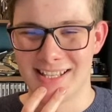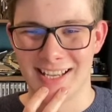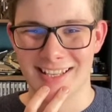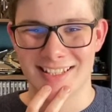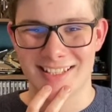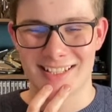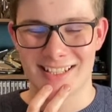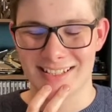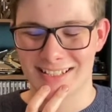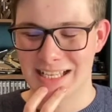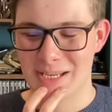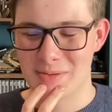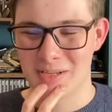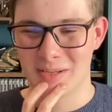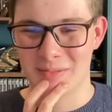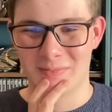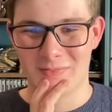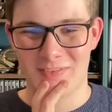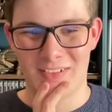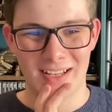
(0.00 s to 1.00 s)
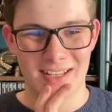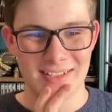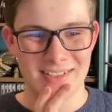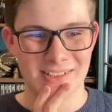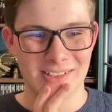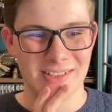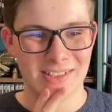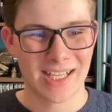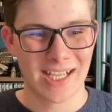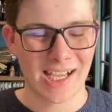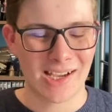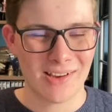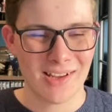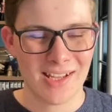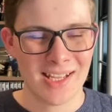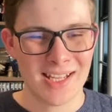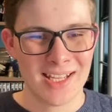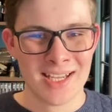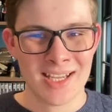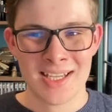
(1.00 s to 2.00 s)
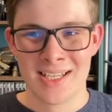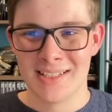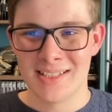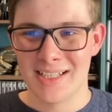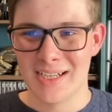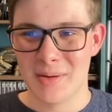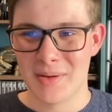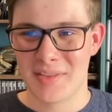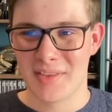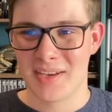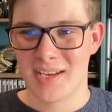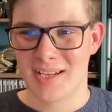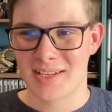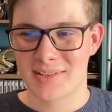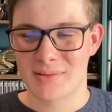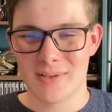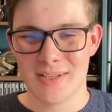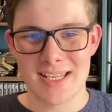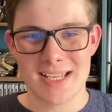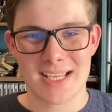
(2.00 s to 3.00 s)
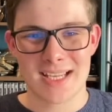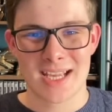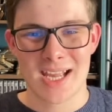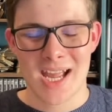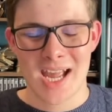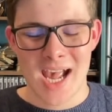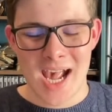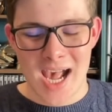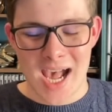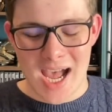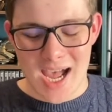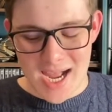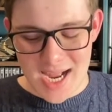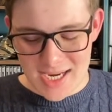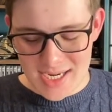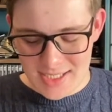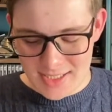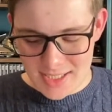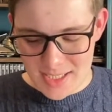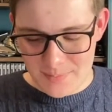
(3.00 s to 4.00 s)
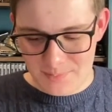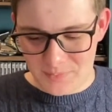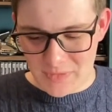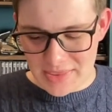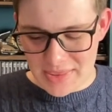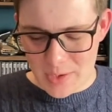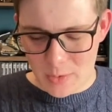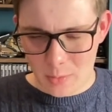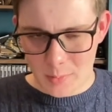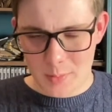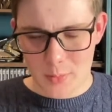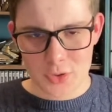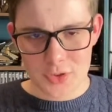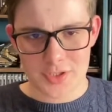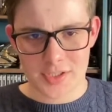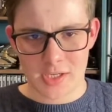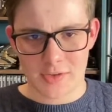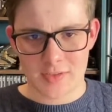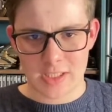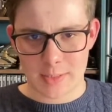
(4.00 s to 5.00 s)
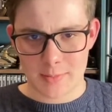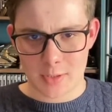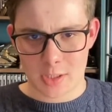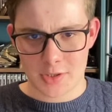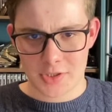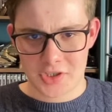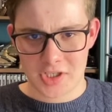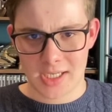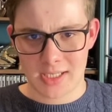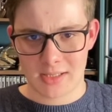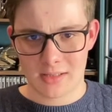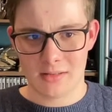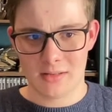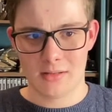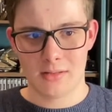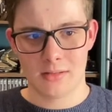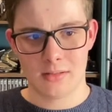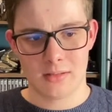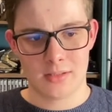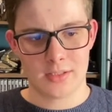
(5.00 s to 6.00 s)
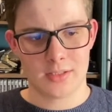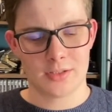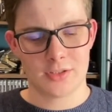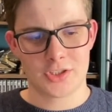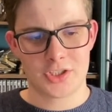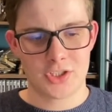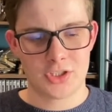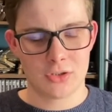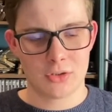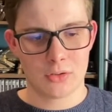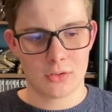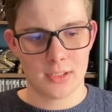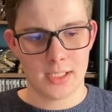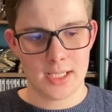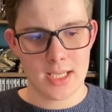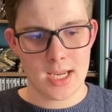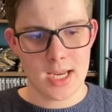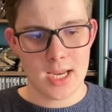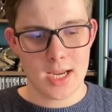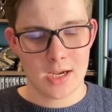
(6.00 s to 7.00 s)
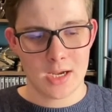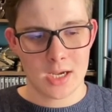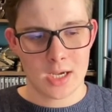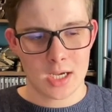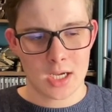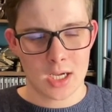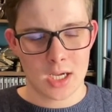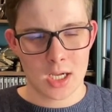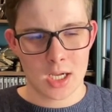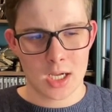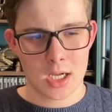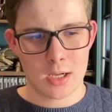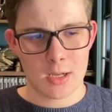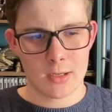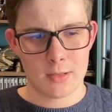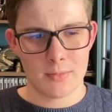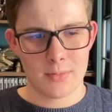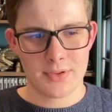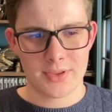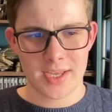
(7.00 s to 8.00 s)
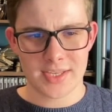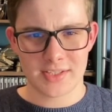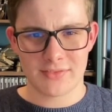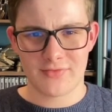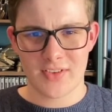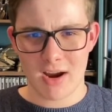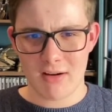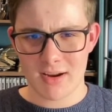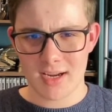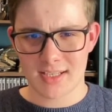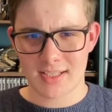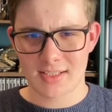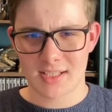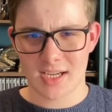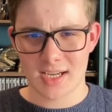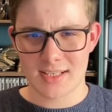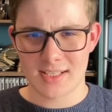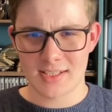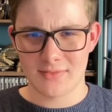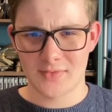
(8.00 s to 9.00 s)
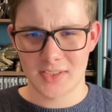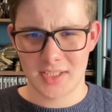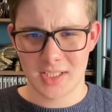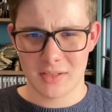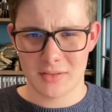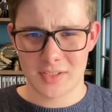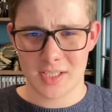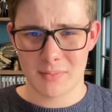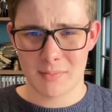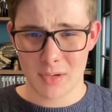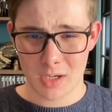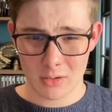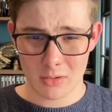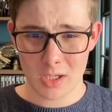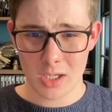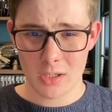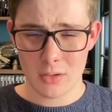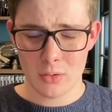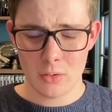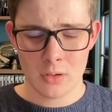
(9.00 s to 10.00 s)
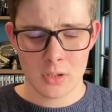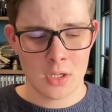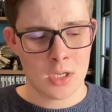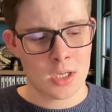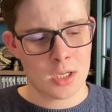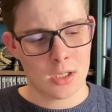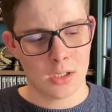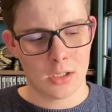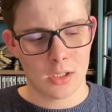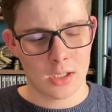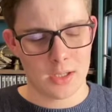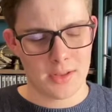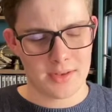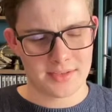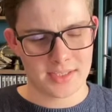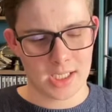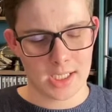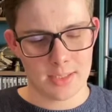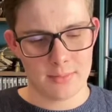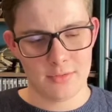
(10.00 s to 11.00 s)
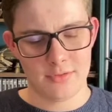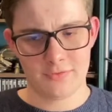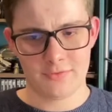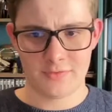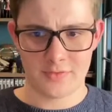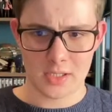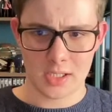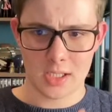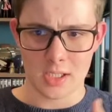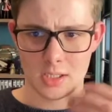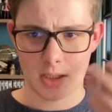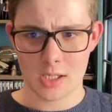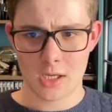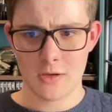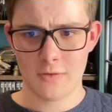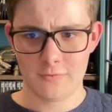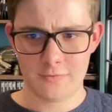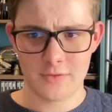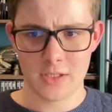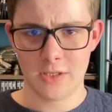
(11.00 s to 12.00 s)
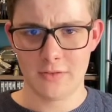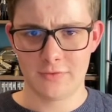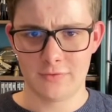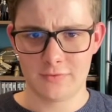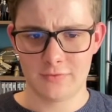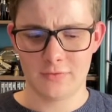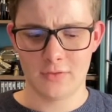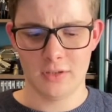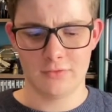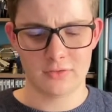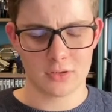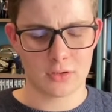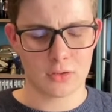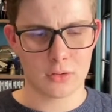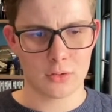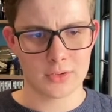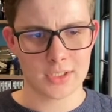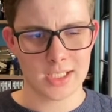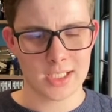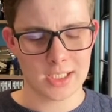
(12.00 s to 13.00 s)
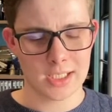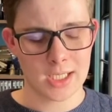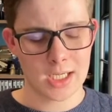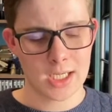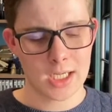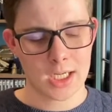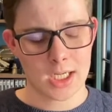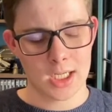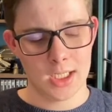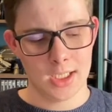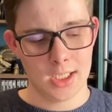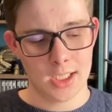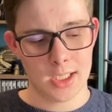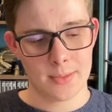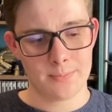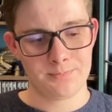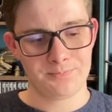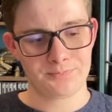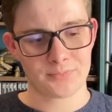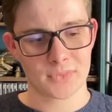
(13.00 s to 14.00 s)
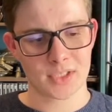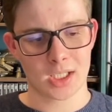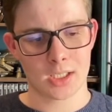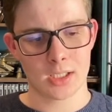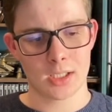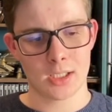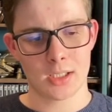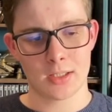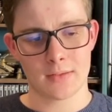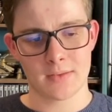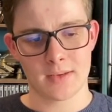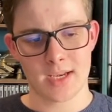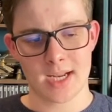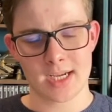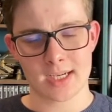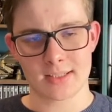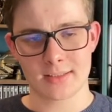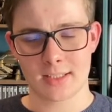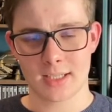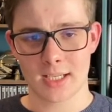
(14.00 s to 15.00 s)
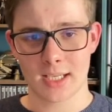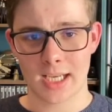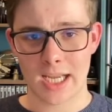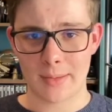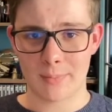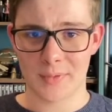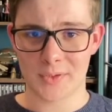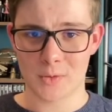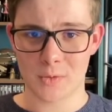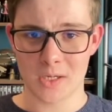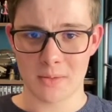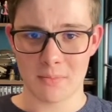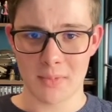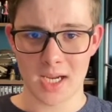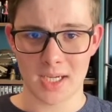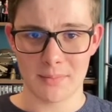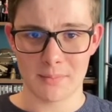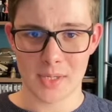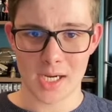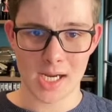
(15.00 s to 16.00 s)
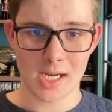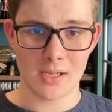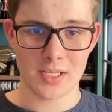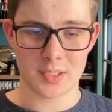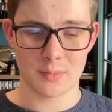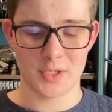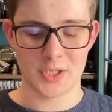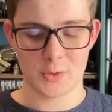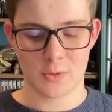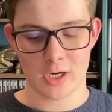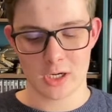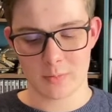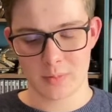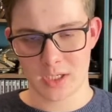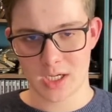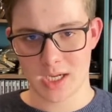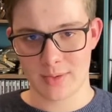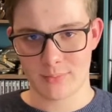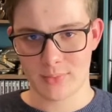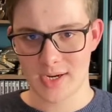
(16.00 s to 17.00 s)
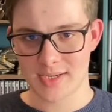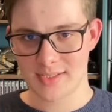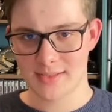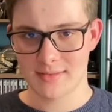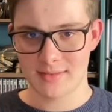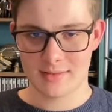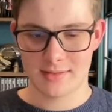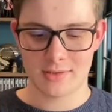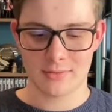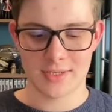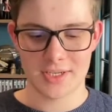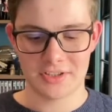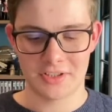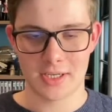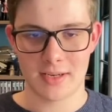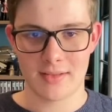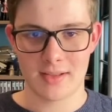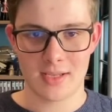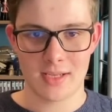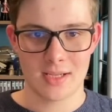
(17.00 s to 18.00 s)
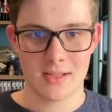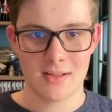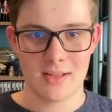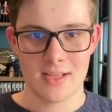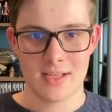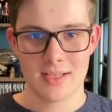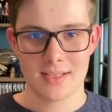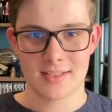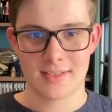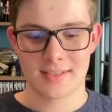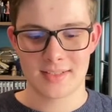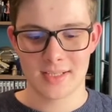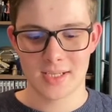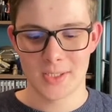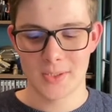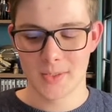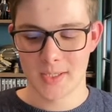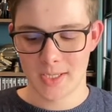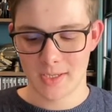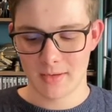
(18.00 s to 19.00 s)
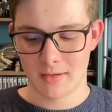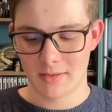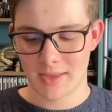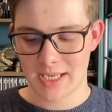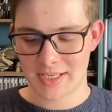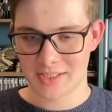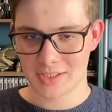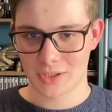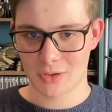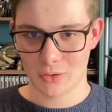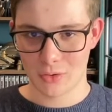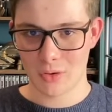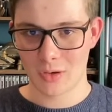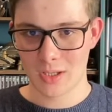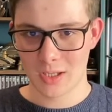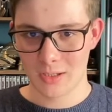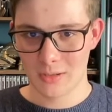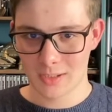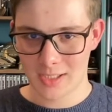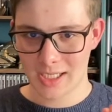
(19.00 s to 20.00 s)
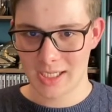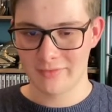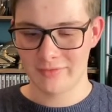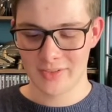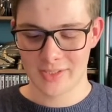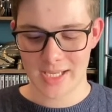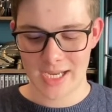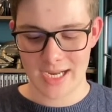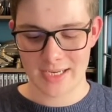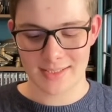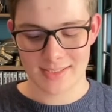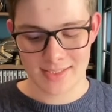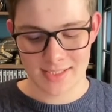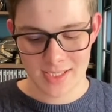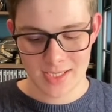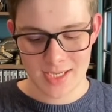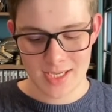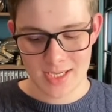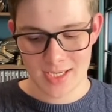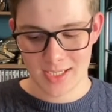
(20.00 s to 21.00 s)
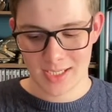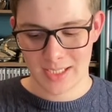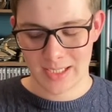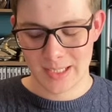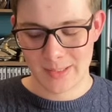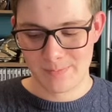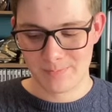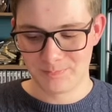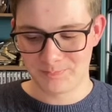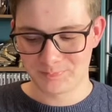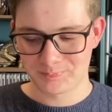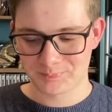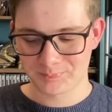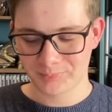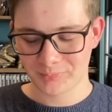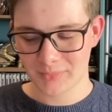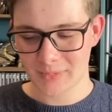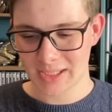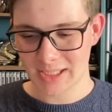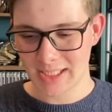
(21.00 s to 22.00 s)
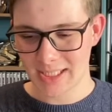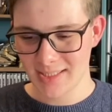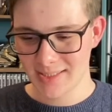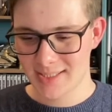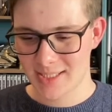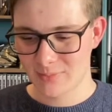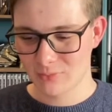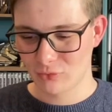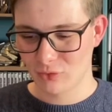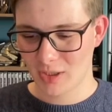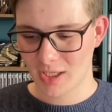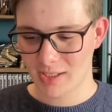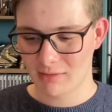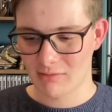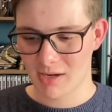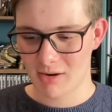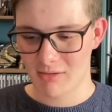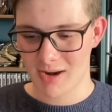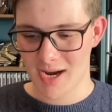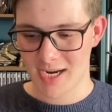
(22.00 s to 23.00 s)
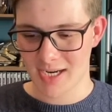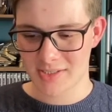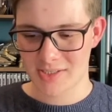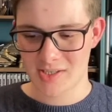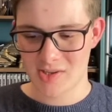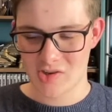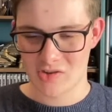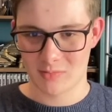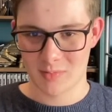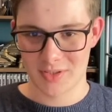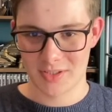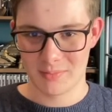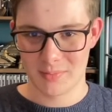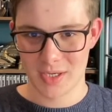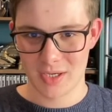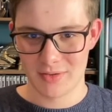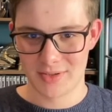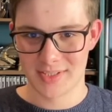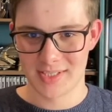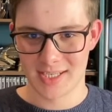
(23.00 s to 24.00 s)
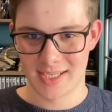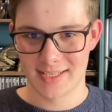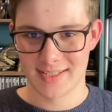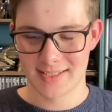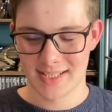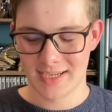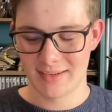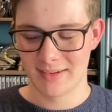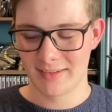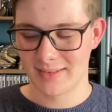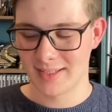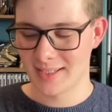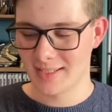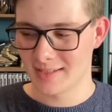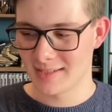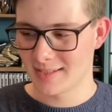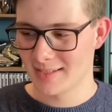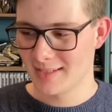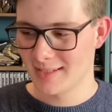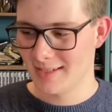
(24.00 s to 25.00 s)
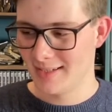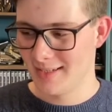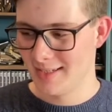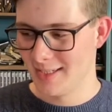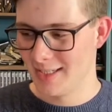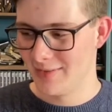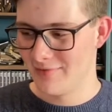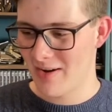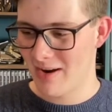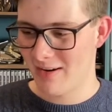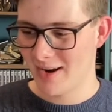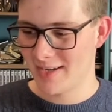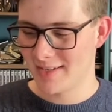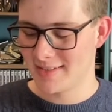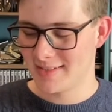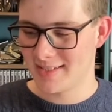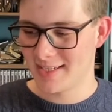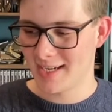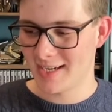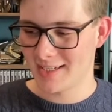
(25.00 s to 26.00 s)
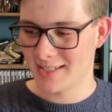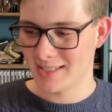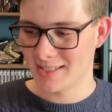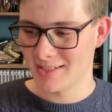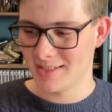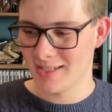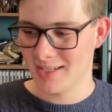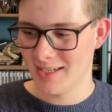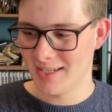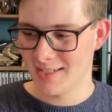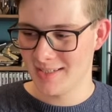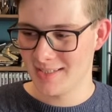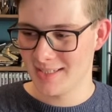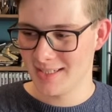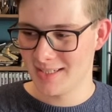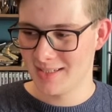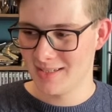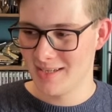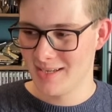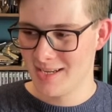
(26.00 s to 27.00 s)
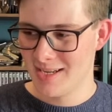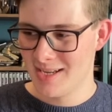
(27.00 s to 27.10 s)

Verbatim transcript: that's that's coming up fairly soon now, uh, within the next week. And um, there will be more stuff coming on the channel shortly. Um, there's a very exciting video tomorrow uh, time of, uh, of, of, of, recording um, the next collab between me and Miles, in which we open our presents to each other. So uh, that's a corker. Look out for that. Um, some really great reactions from us on both sides there, I think uh, very entertaining and uh,